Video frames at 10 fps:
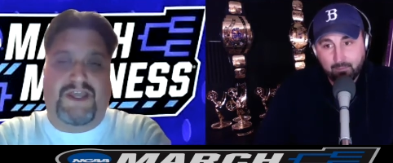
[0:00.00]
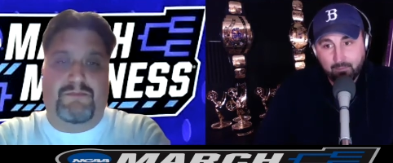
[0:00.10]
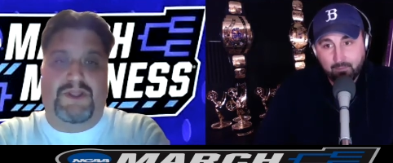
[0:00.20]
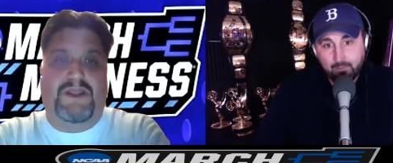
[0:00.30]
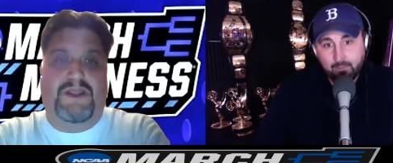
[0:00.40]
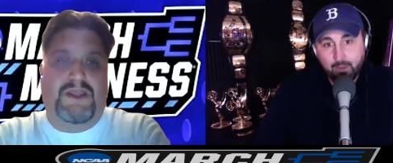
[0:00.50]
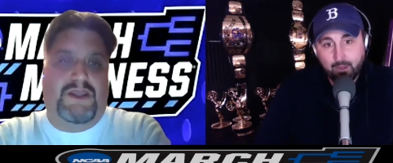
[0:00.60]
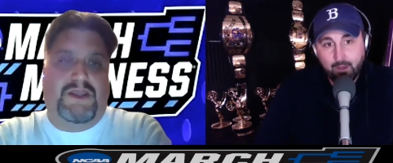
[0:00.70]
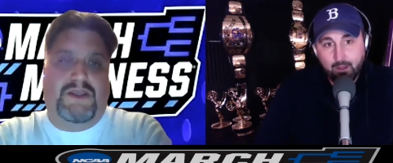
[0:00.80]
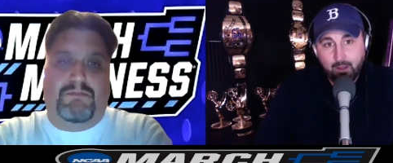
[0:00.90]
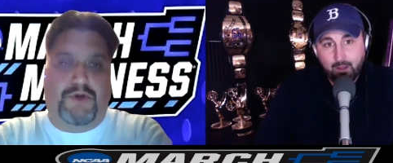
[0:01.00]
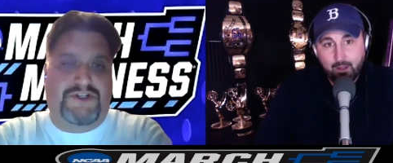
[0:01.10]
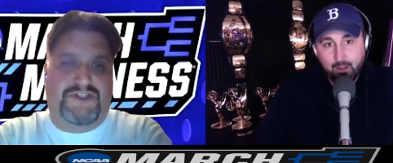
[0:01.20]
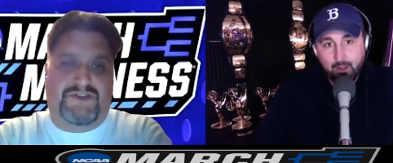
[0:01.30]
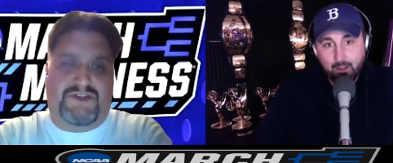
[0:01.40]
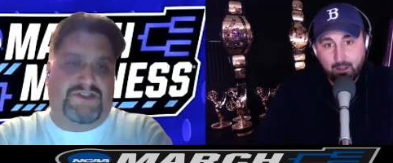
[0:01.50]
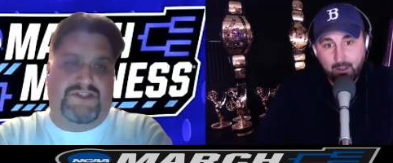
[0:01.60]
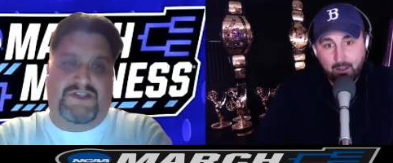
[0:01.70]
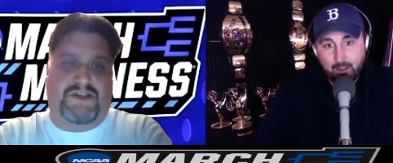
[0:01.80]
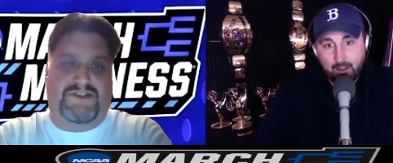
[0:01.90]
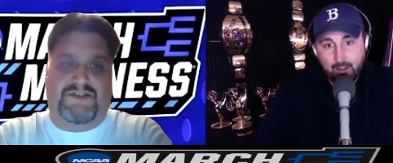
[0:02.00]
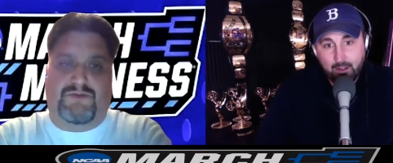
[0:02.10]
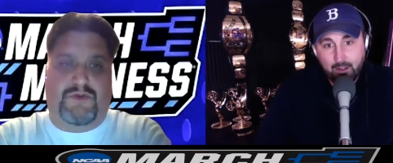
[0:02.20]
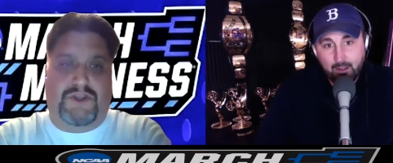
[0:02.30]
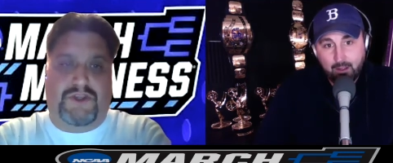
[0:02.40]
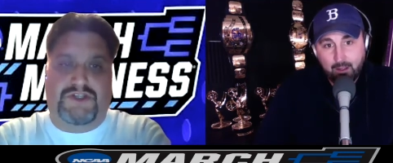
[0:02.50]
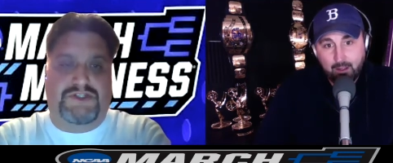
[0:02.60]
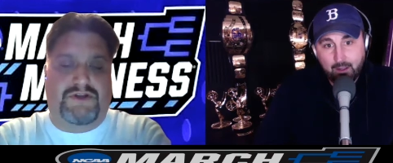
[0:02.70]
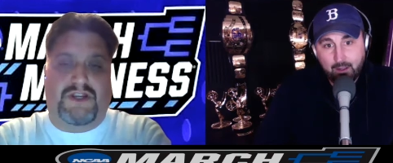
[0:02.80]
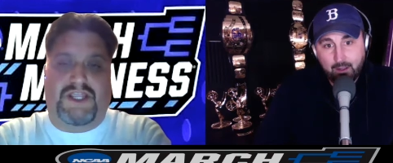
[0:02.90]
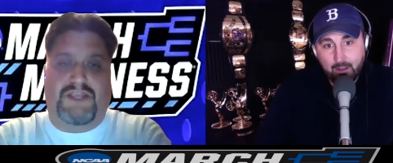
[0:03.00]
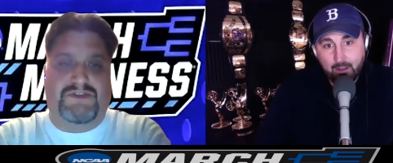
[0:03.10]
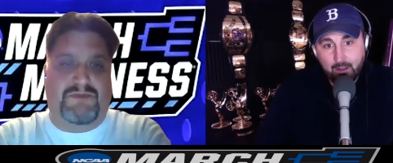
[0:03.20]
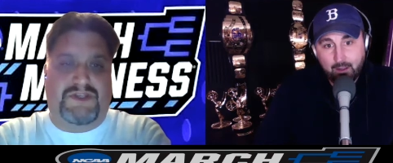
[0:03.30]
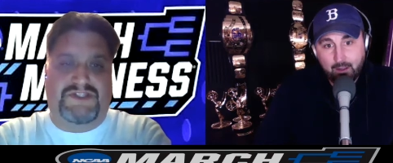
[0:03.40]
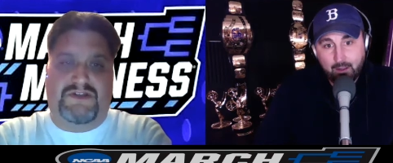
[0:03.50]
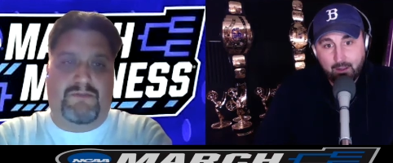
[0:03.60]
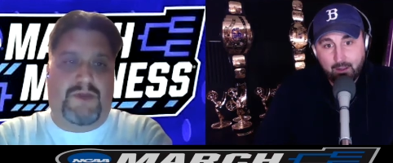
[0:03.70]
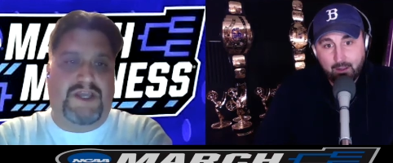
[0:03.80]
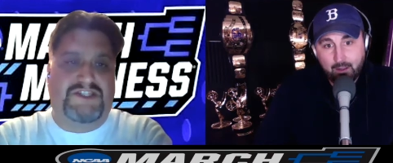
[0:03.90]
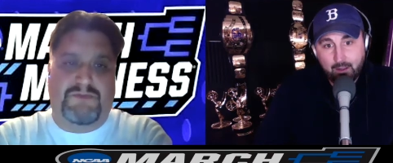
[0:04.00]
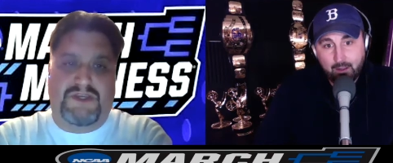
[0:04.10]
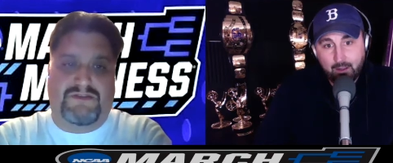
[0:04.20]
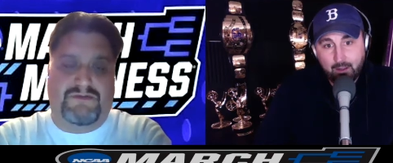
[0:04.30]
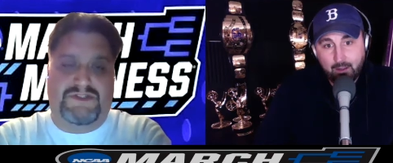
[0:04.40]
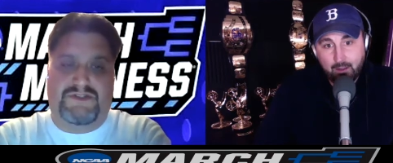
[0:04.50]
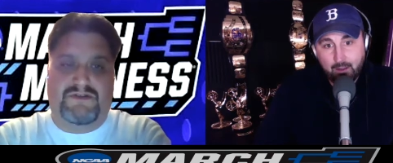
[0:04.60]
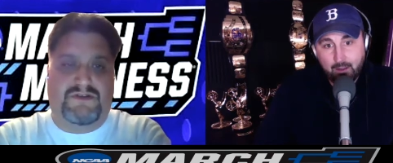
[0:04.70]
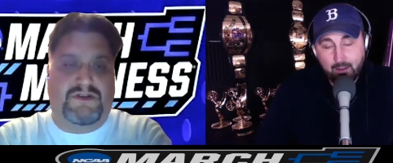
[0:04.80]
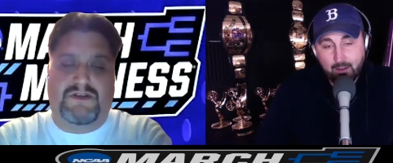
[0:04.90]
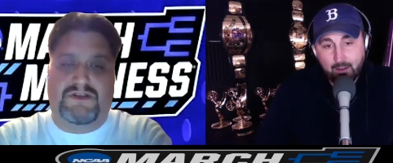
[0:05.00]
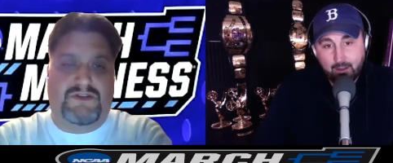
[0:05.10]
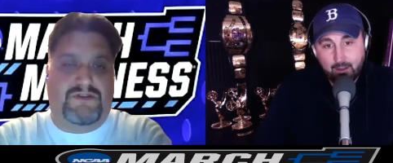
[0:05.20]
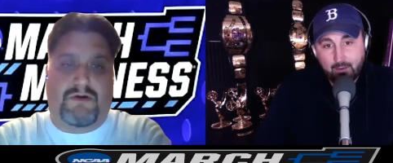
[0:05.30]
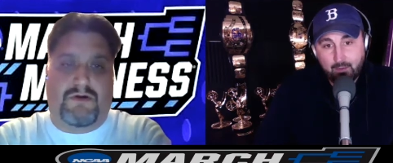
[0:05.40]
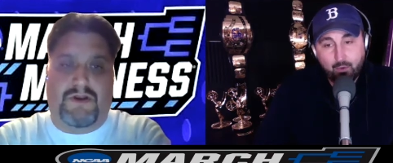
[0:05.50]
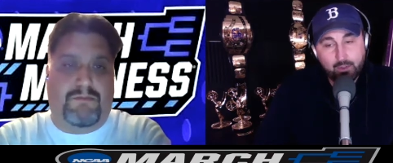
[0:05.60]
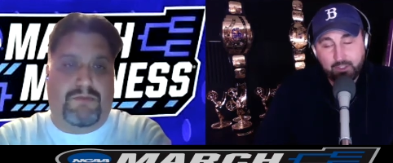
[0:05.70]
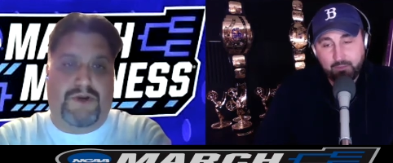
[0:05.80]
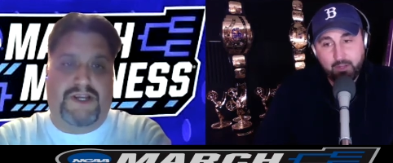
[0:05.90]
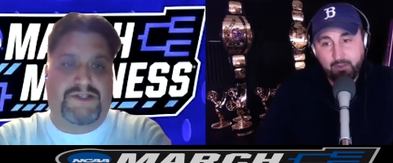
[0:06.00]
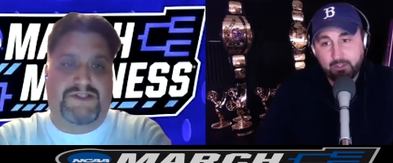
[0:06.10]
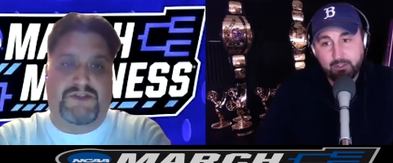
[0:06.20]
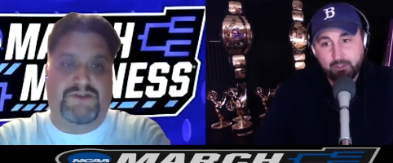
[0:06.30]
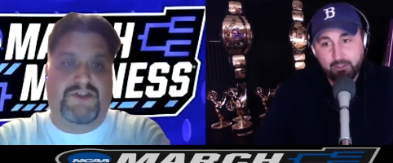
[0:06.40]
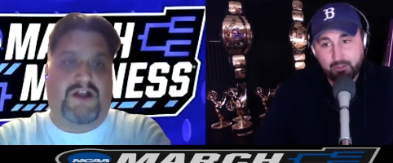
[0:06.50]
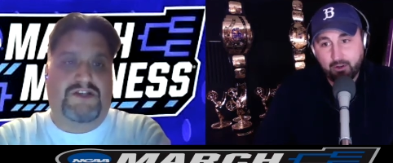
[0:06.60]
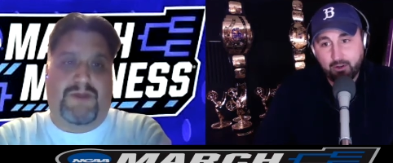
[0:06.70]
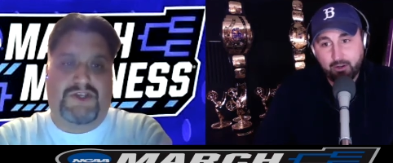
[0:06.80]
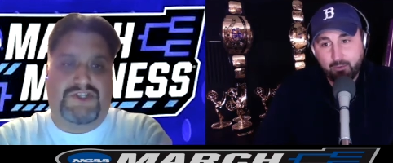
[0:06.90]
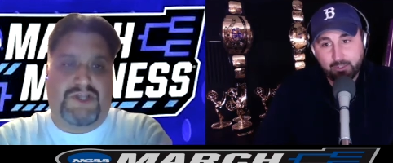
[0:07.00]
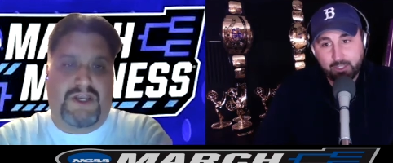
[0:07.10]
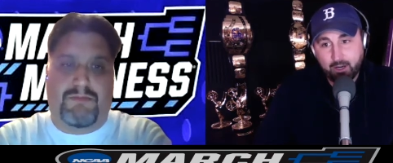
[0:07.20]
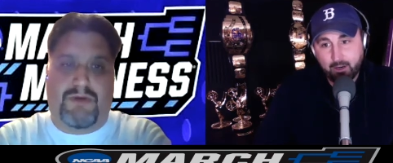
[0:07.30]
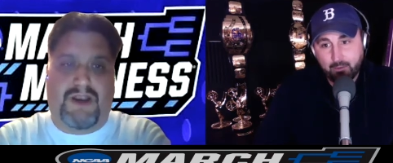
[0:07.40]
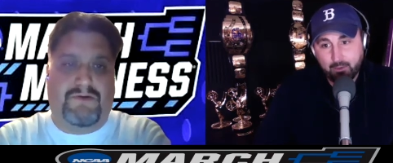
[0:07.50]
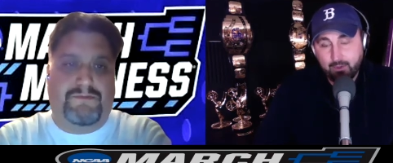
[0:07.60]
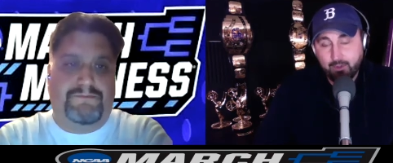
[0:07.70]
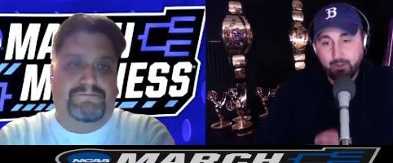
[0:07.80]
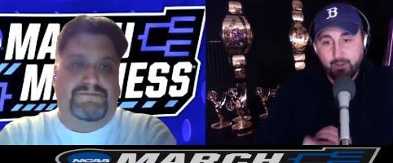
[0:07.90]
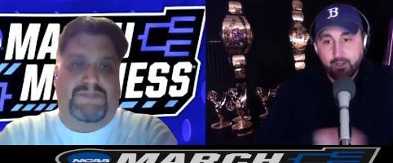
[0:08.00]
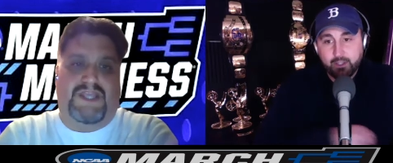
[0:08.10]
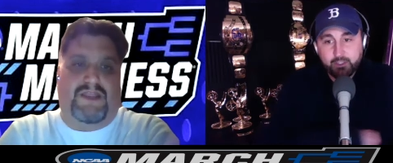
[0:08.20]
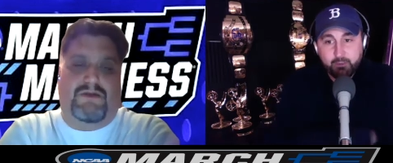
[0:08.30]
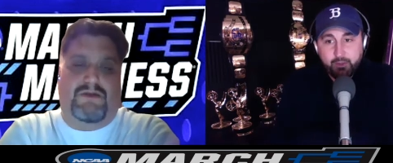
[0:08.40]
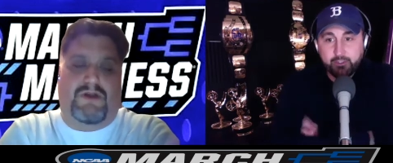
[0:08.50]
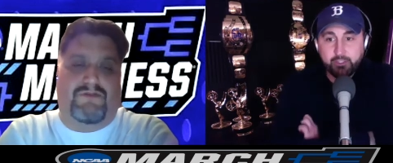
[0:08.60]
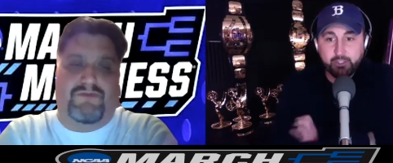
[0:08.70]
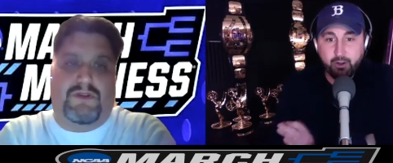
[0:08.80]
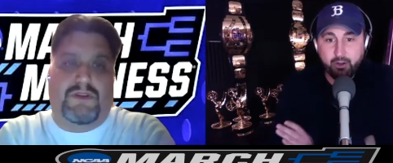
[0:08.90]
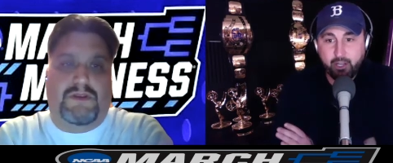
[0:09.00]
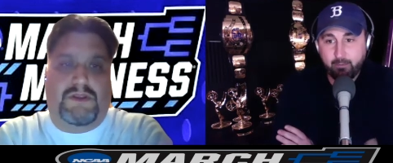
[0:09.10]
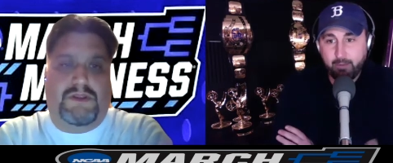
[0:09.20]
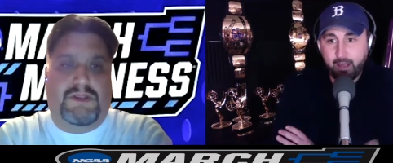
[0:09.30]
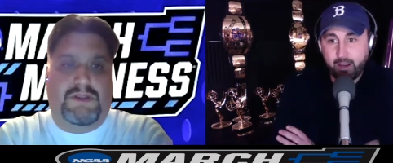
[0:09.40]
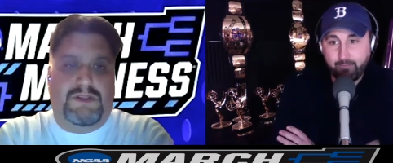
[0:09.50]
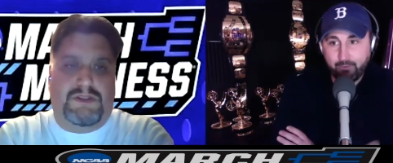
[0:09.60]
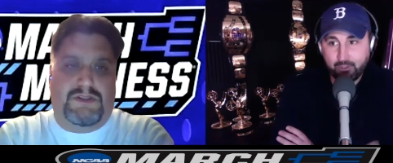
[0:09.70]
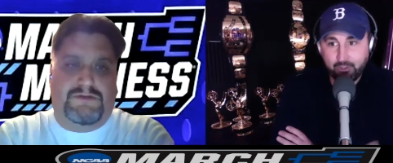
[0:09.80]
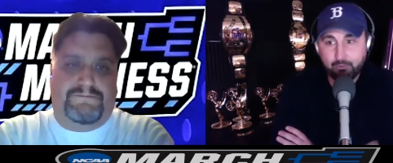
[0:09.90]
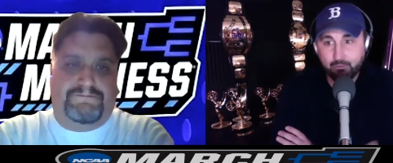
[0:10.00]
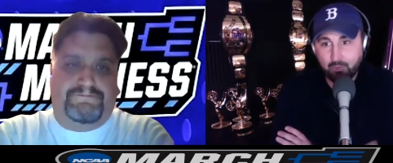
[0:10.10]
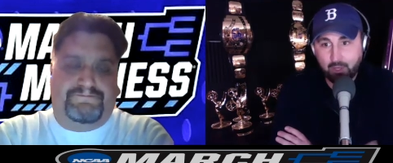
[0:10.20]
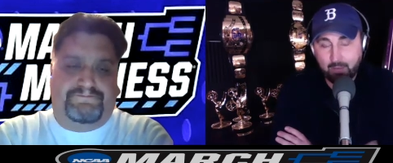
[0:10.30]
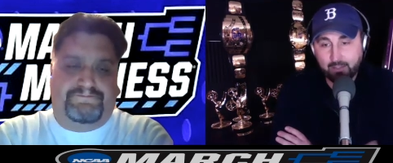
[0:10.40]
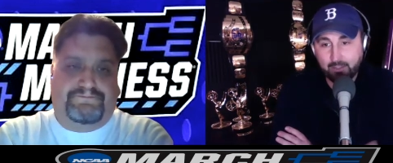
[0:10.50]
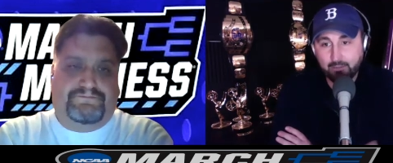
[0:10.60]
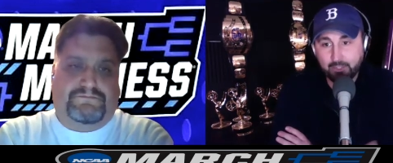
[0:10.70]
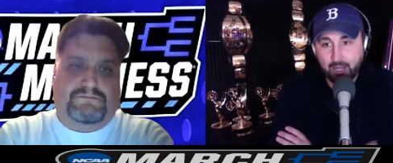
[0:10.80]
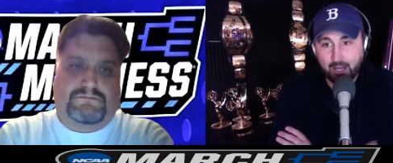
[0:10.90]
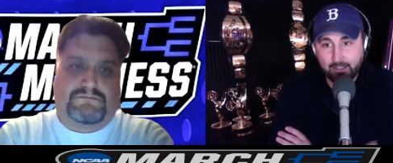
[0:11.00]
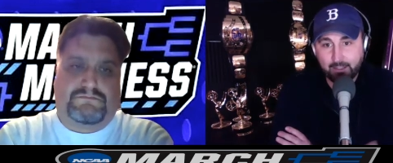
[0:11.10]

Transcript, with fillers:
Speaker 1: But Brooks is a really good shooter. He was missing them. Mike Smith was
Speaker 2: throwing up bricks. You talked about Shawndy Brown. Yeah, Smith and Shawndy combined for two. They made two shots